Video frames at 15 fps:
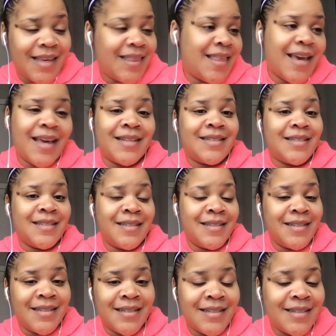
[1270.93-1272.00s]
that,
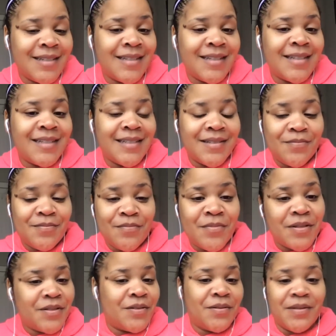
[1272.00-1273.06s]

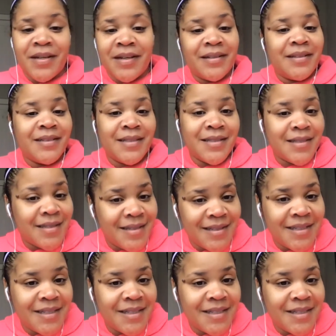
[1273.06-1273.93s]
Mr. Douglass.